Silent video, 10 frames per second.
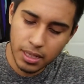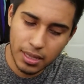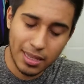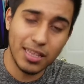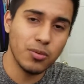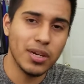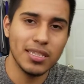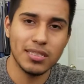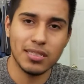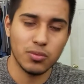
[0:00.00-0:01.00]

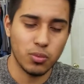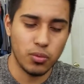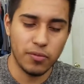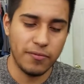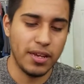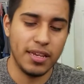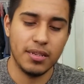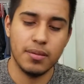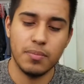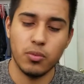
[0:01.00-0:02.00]
Lengthwise, it's
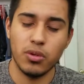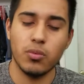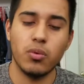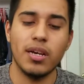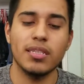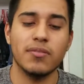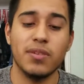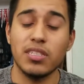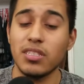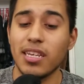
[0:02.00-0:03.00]
fine, but widthwise,
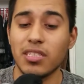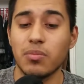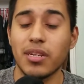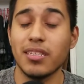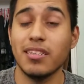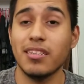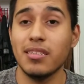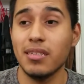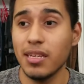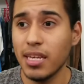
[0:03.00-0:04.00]
eventually as you're breaking it
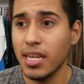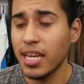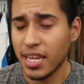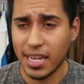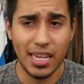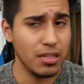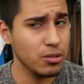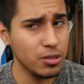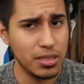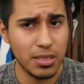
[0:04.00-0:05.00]
in, it kind of
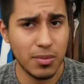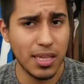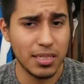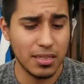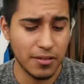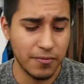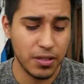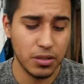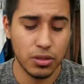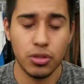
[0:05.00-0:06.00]
loses some of that snug
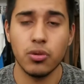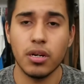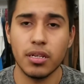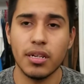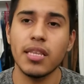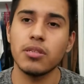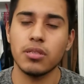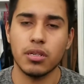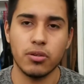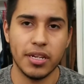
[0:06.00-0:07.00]
feel, so you are going to have to
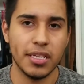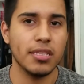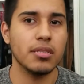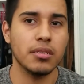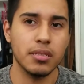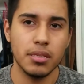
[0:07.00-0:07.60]
start cranking